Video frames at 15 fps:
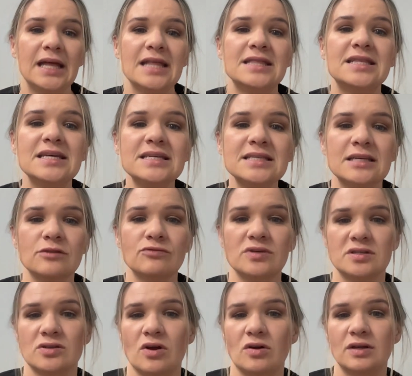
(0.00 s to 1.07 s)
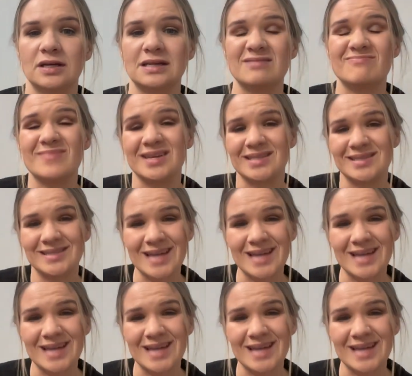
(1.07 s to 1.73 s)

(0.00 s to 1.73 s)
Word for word: This can result in missed